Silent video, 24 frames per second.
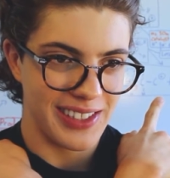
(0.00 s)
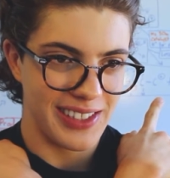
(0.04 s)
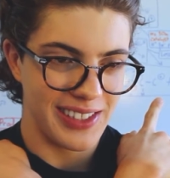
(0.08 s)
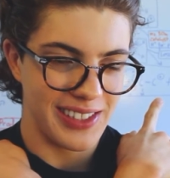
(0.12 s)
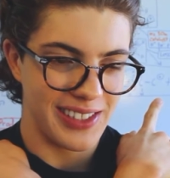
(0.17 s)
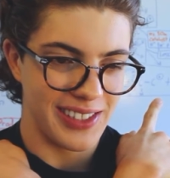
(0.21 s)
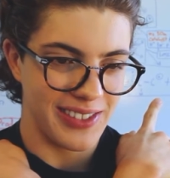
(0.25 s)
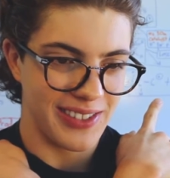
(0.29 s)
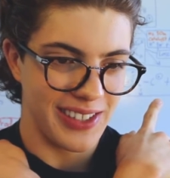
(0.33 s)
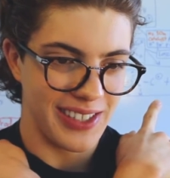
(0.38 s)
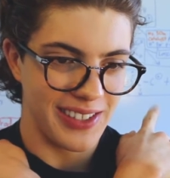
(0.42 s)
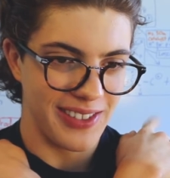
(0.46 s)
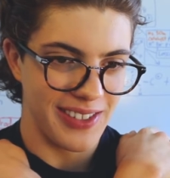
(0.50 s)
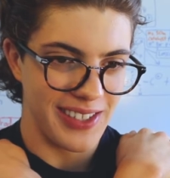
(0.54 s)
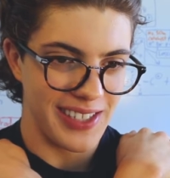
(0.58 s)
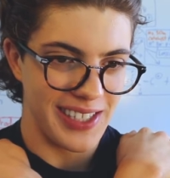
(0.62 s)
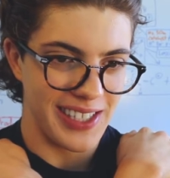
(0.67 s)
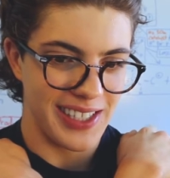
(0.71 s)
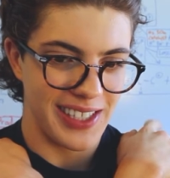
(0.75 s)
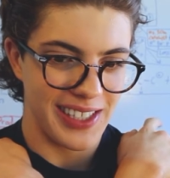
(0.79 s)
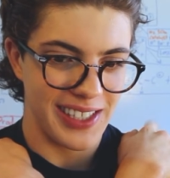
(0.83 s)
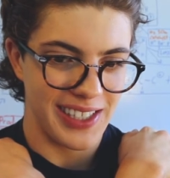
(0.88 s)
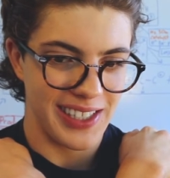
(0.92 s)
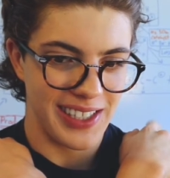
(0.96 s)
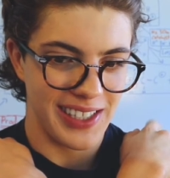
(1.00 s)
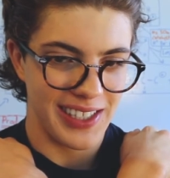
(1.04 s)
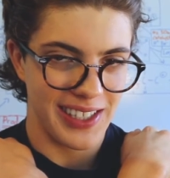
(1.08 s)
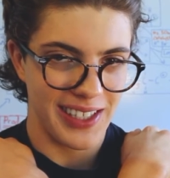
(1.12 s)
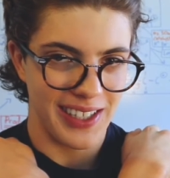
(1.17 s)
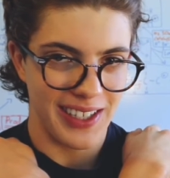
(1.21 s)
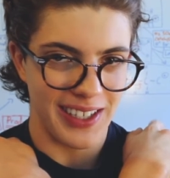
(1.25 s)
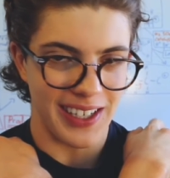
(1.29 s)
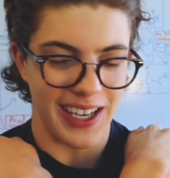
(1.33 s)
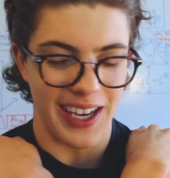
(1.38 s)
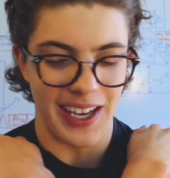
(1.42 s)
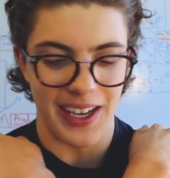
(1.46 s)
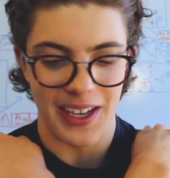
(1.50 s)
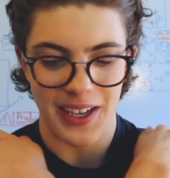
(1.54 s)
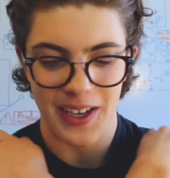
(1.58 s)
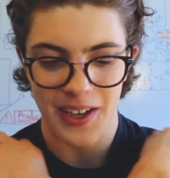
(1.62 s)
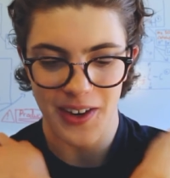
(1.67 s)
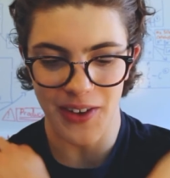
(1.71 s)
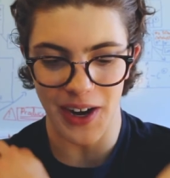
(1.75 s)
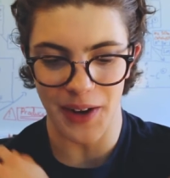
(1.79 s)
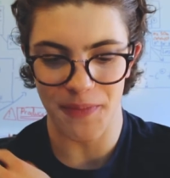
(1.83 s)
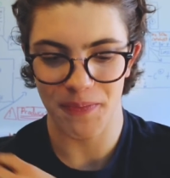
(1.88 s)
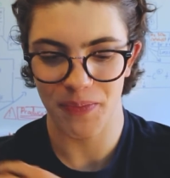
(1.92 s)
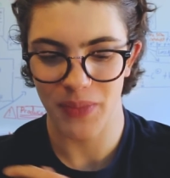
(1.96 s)
Still quite noisy. Okay,
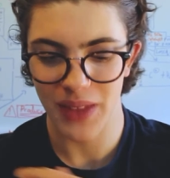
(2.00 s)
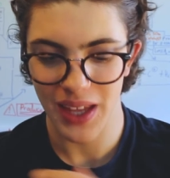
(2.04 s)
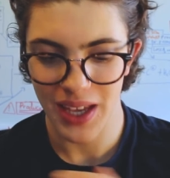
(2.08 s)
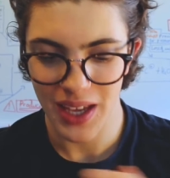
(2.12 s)
right.